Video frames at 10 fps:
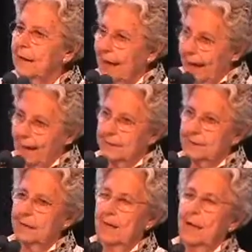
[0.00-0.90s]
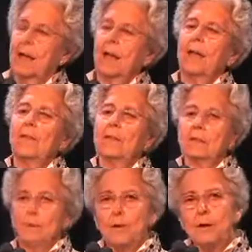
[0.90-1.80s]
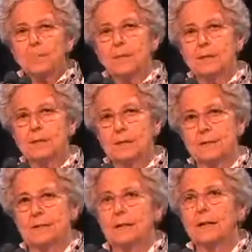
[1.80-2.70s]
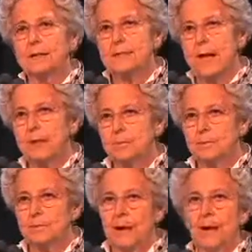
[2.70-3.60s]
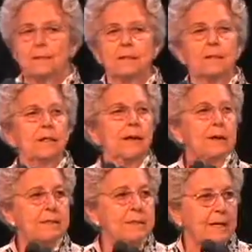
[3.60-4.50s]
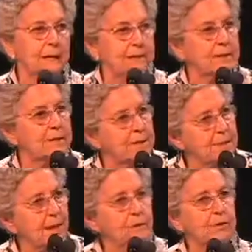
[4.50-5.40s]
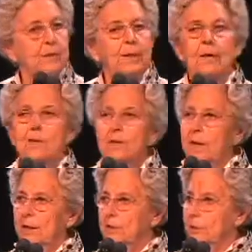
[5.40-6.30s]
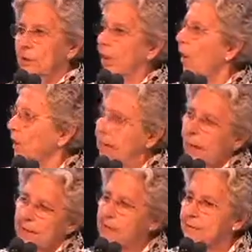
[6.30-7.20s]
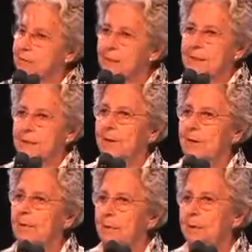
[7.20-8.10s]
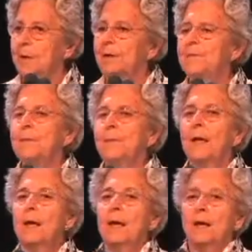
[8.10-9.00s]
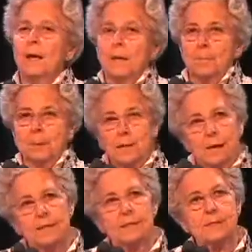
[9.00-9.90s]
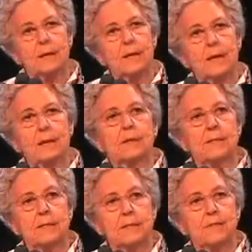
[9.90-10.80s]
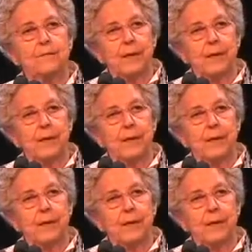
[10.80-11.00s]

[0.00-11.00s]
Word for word: The Foreign Military Sales Act provides that the United States can sell to another country all kinds of military equipment. Because the United States felt that Iran was